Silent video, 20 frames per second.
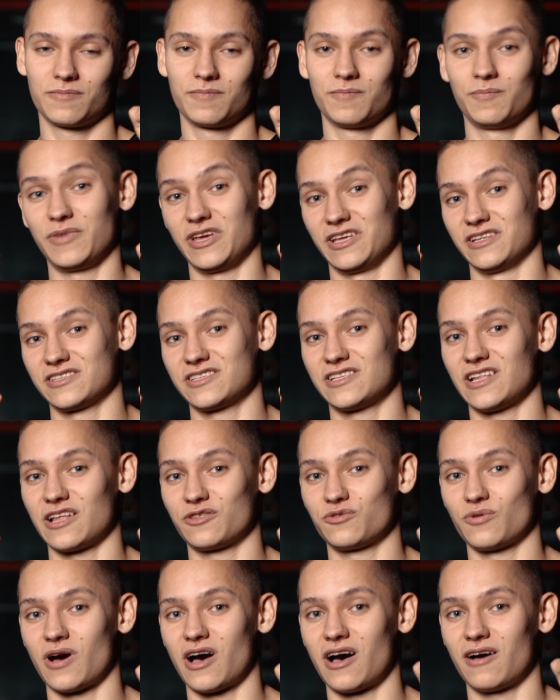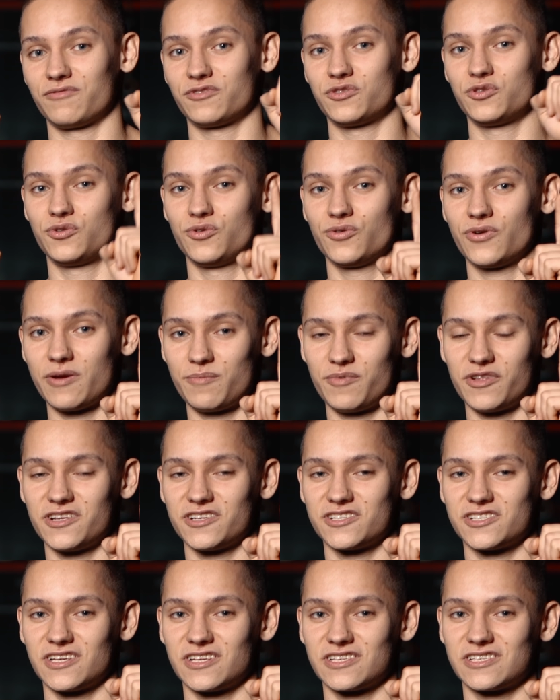means that you have 2
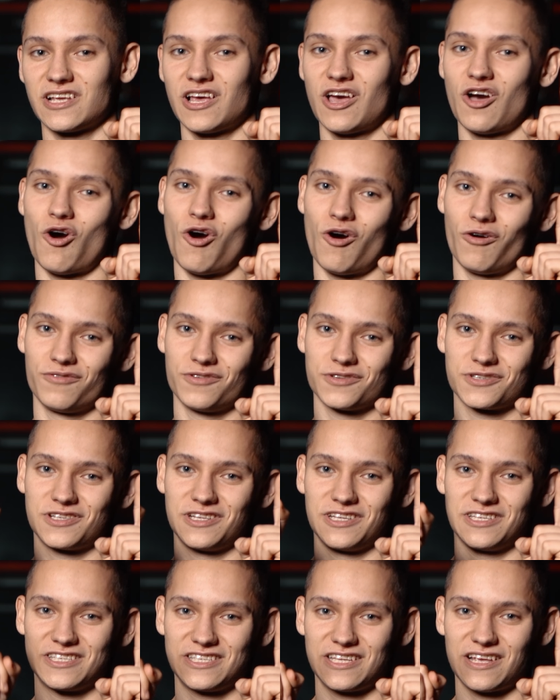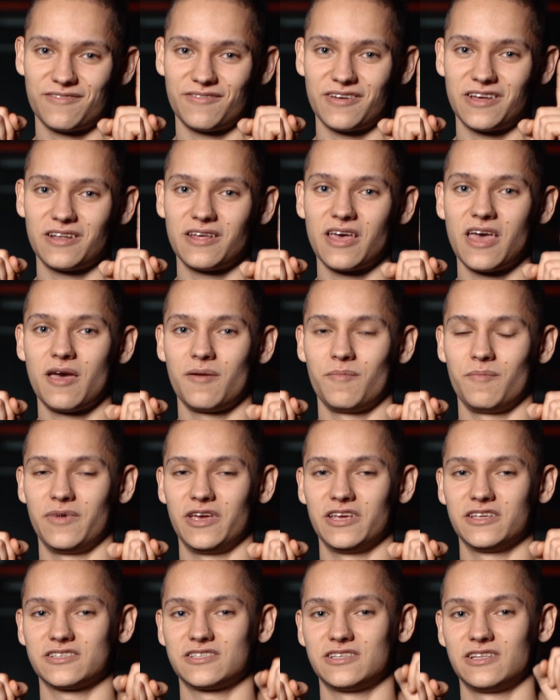repetitions. Obviously 7
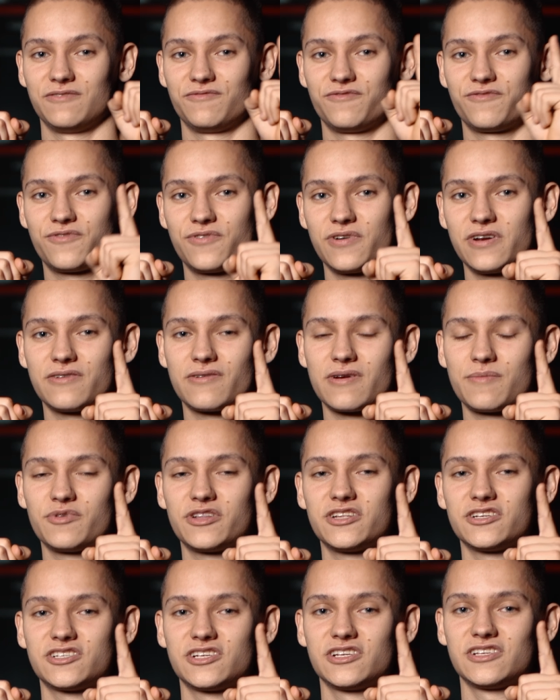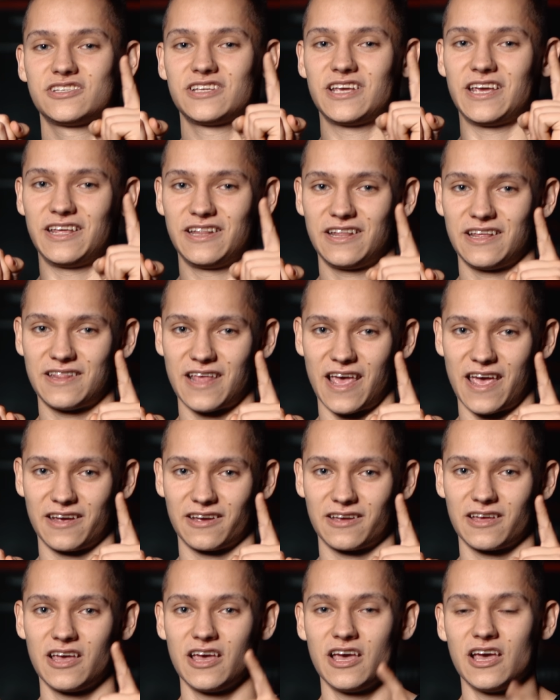means the 3 repetitions in the
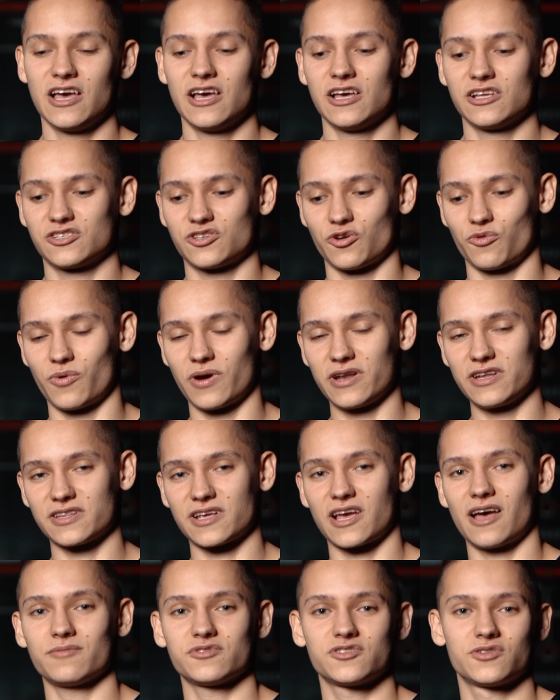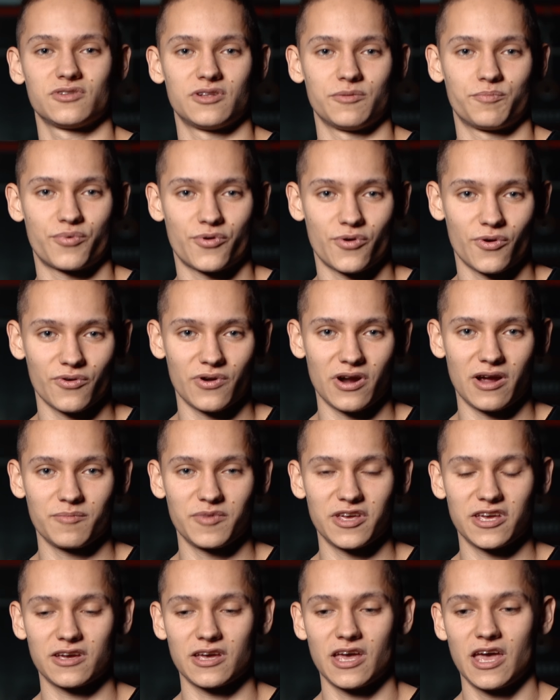tank. So when it comes to the
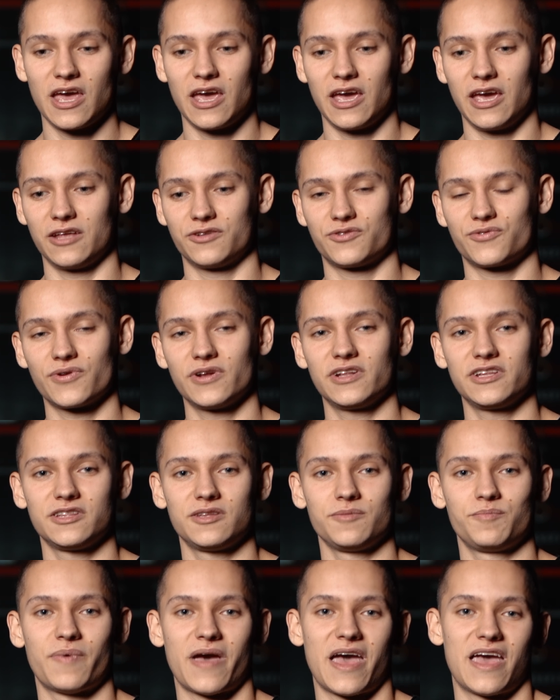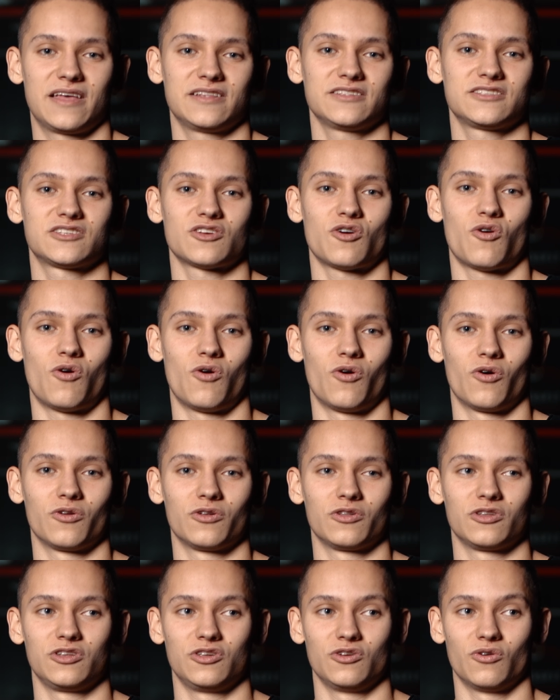programming, it really depends
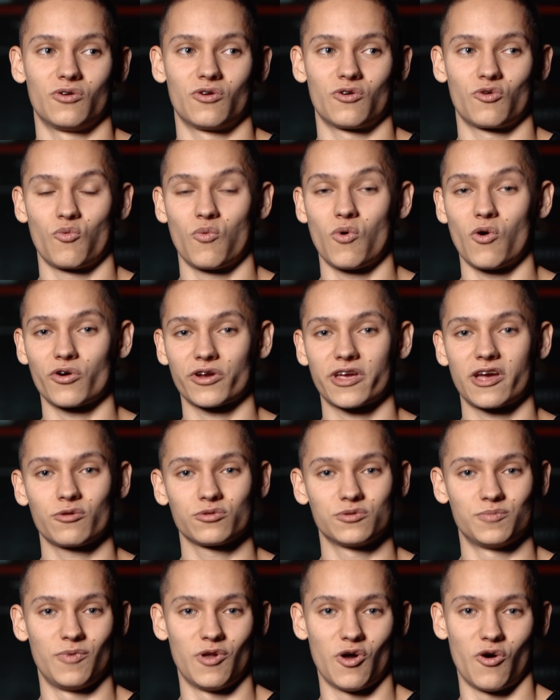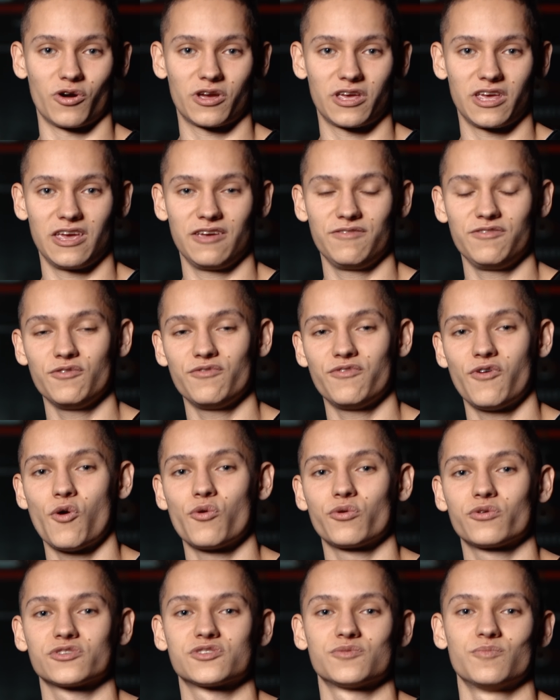on your workout block. If you
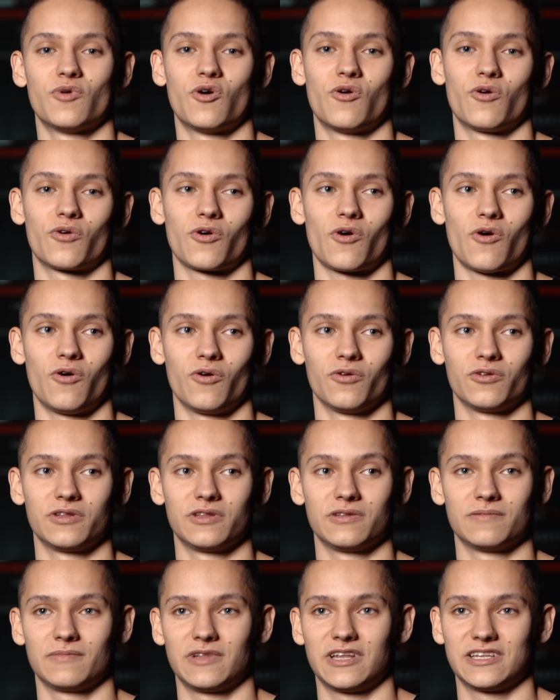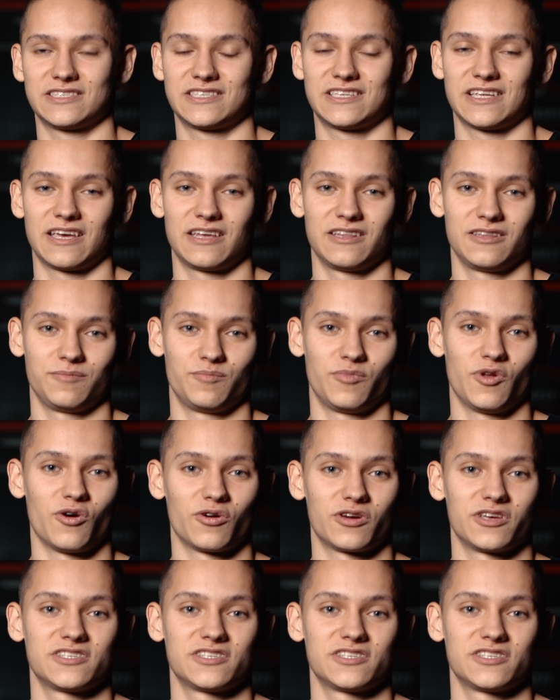focus more on, let's say, the block